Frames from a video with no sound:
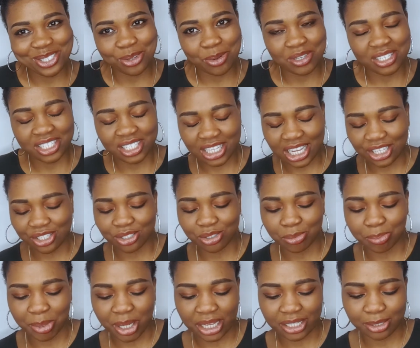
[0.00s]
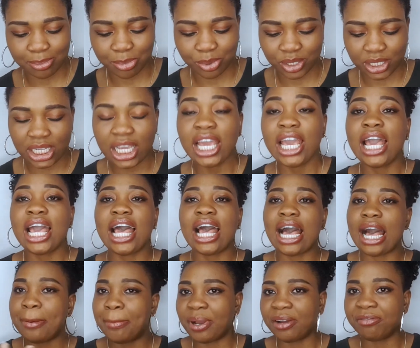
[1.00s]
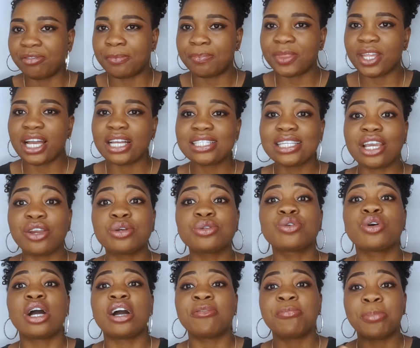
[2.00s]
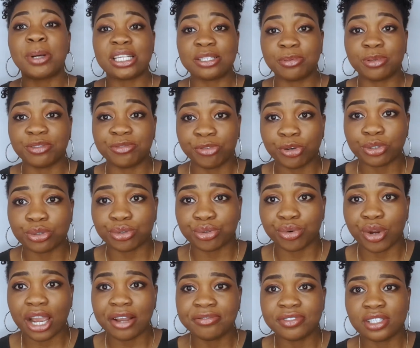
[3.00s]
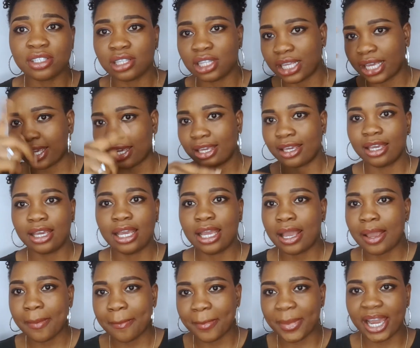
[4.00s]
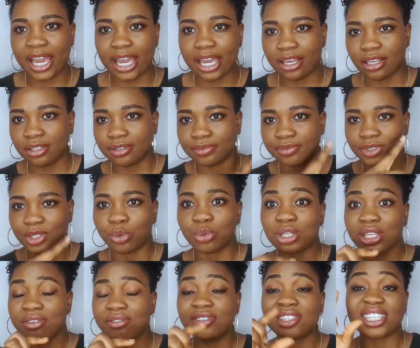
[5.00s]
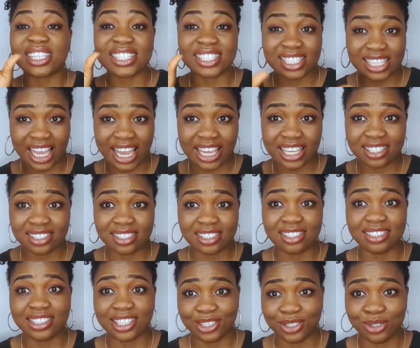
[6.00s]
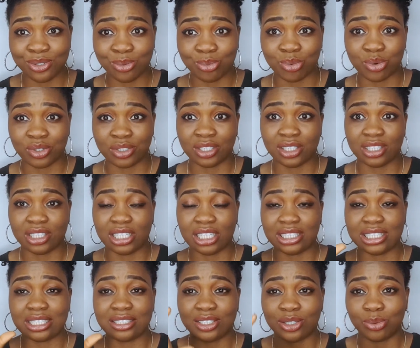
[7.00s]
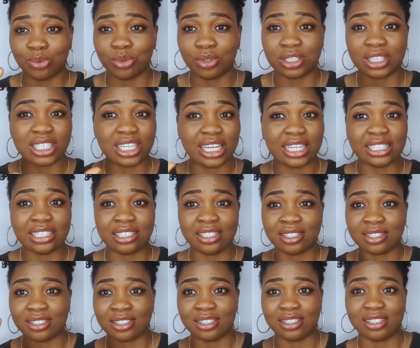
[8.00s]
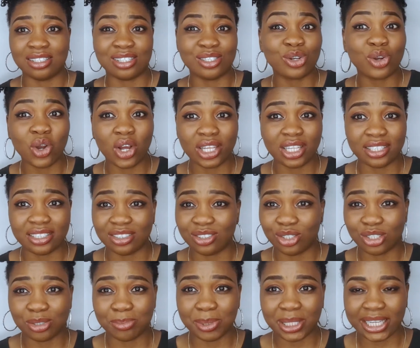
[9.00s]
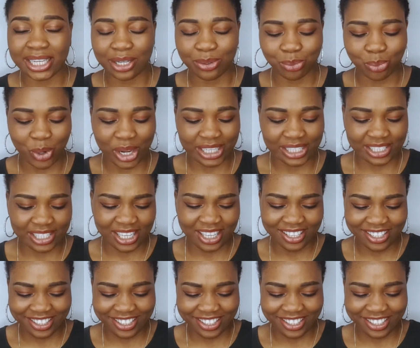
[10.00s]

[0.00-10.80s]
your international passport. Apart from that, I also have passport photographs, like they will give it the size that you want, that they want, and it's colored, not black and white.